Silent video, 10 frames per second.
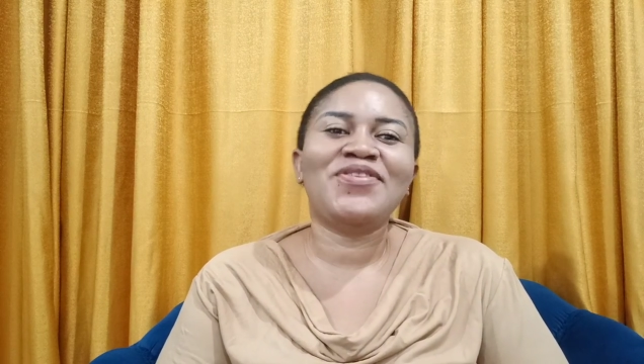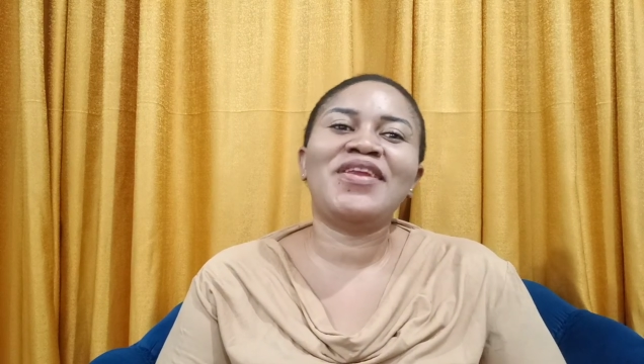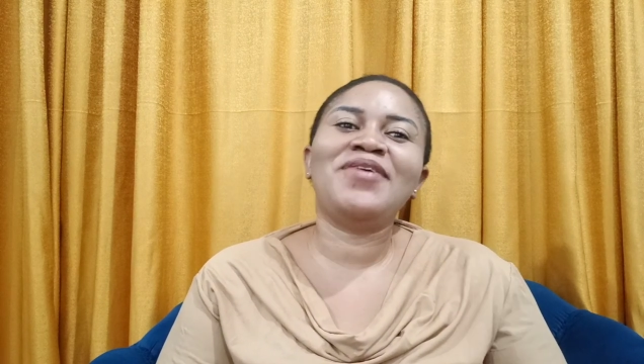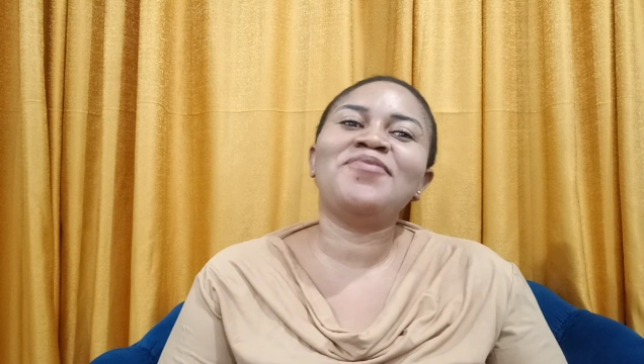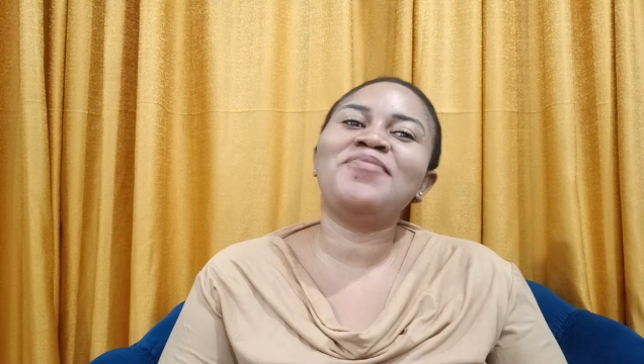
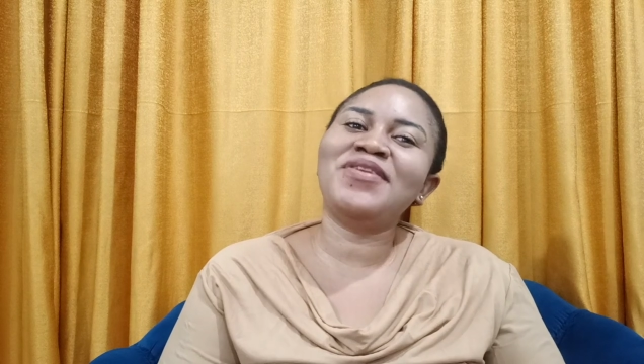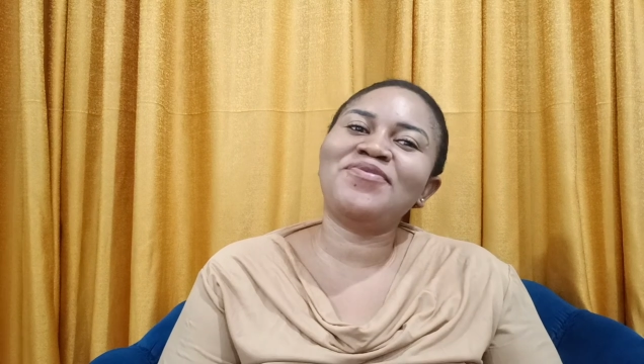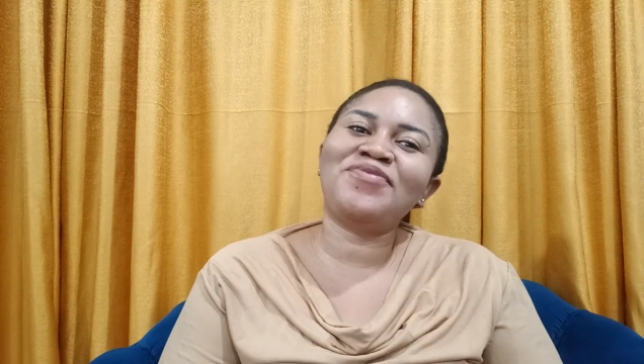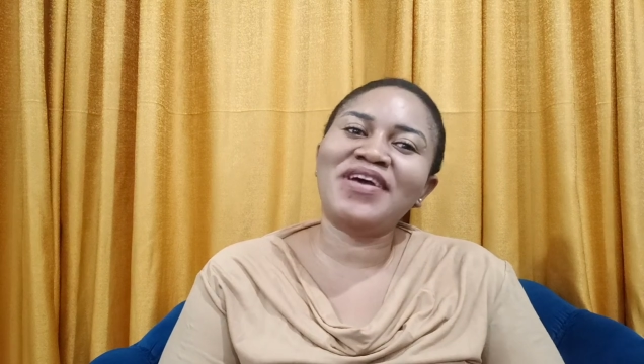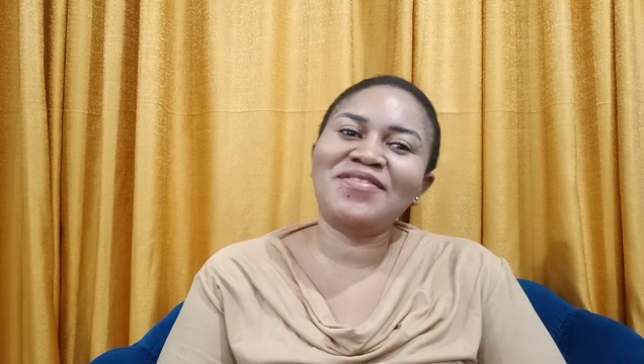so that you'll be
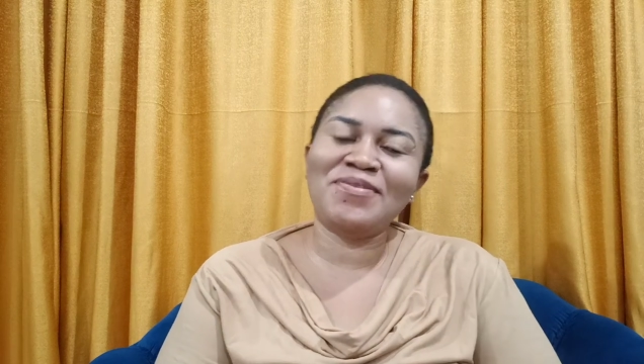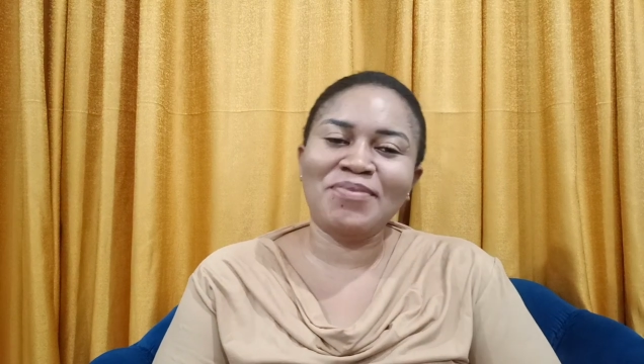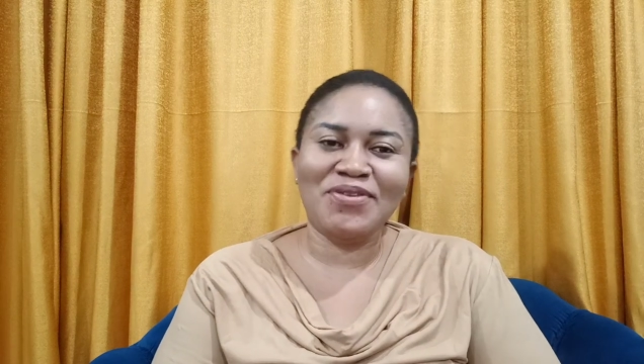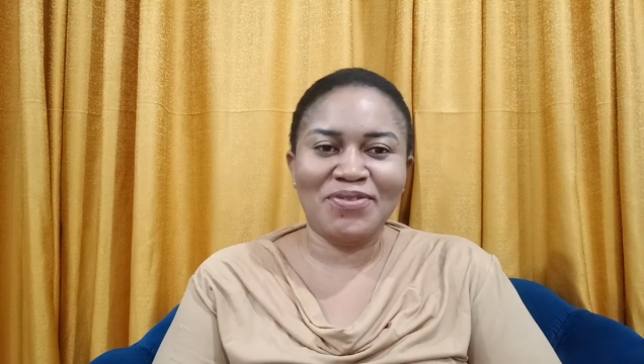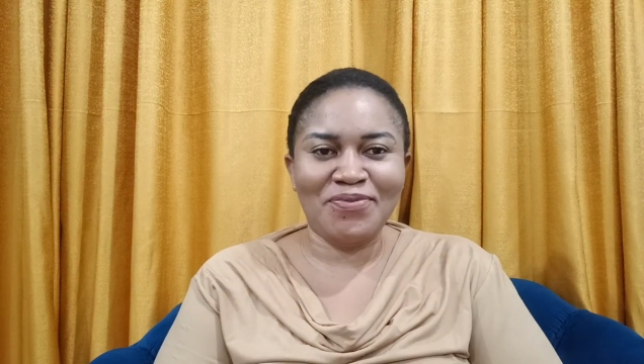the first to
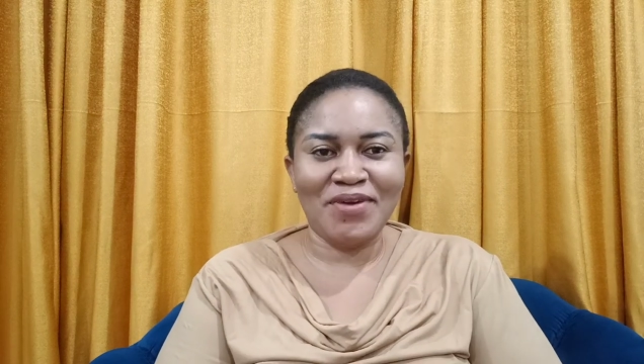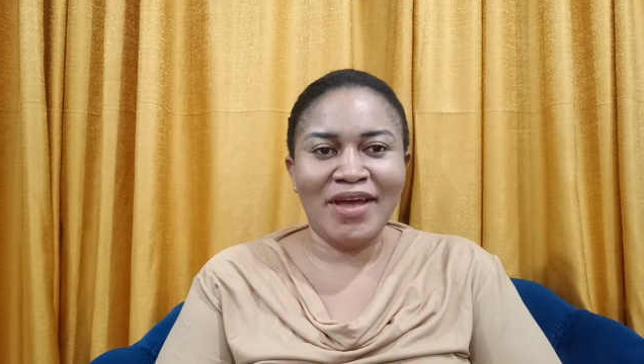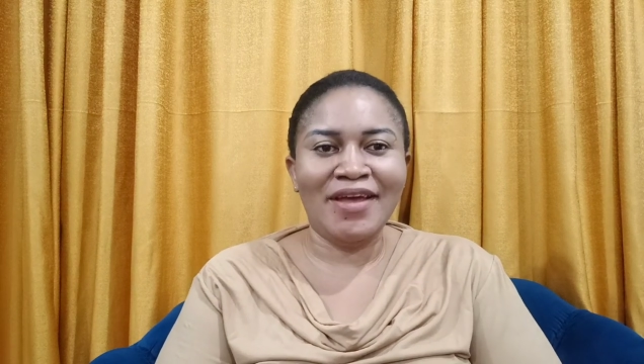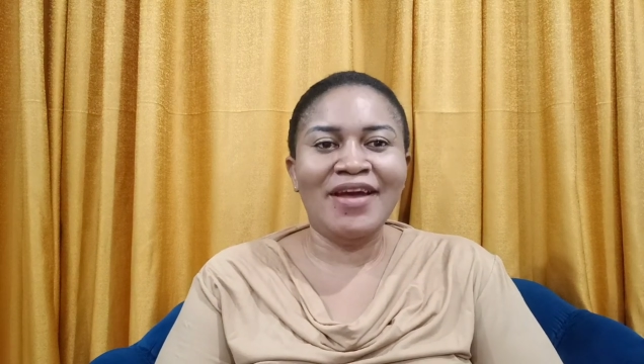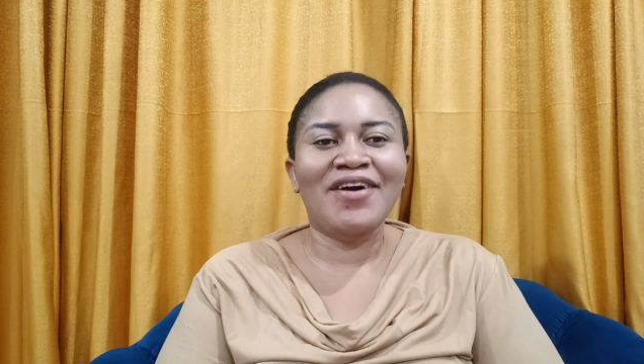be
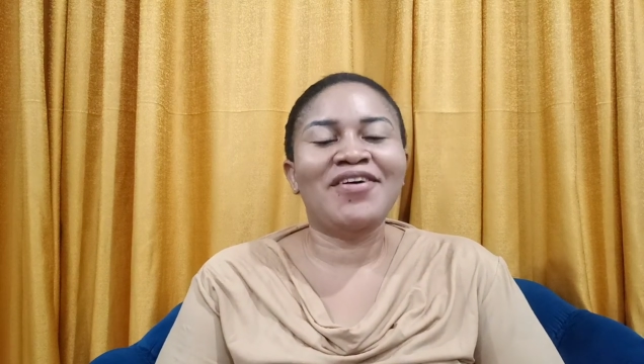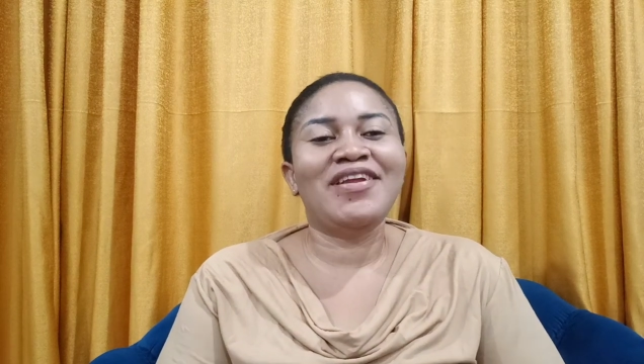notified